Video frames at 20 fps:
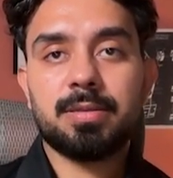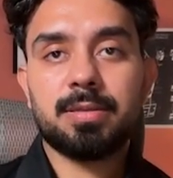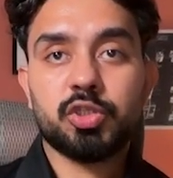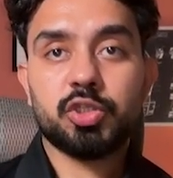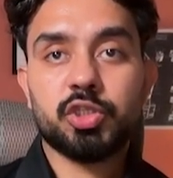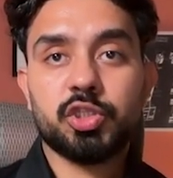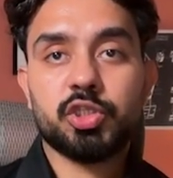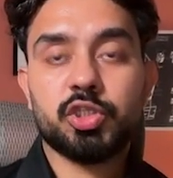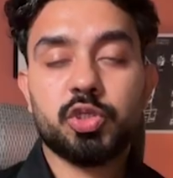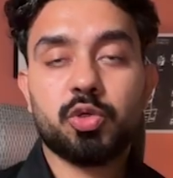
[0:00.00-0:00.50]

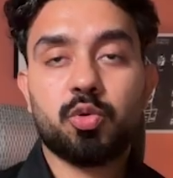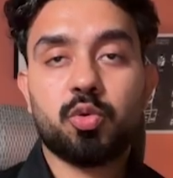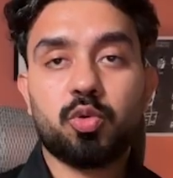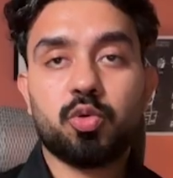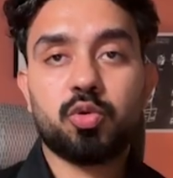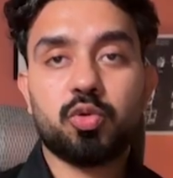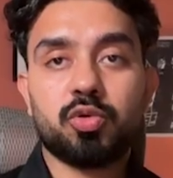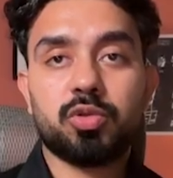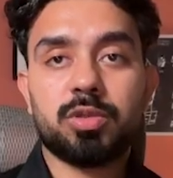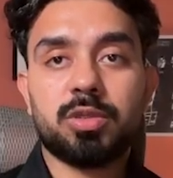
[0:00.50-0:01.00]

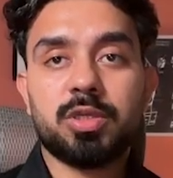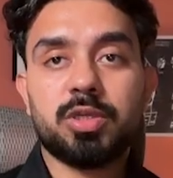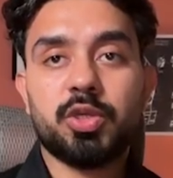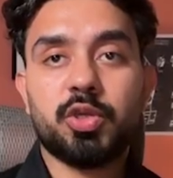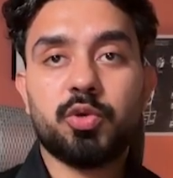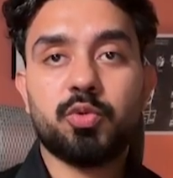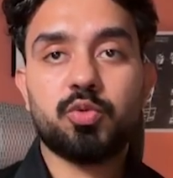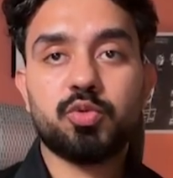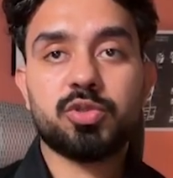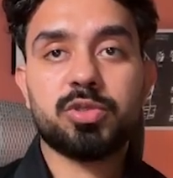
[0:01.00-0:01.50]
show the
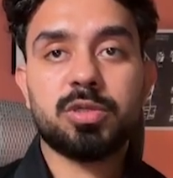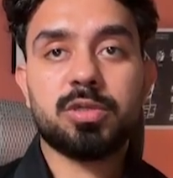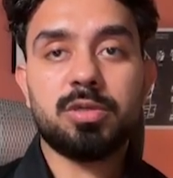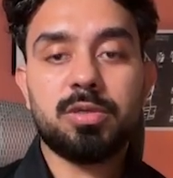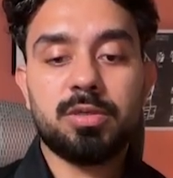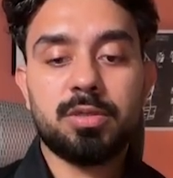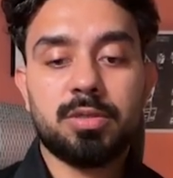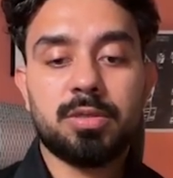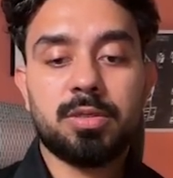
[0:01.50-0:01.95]
user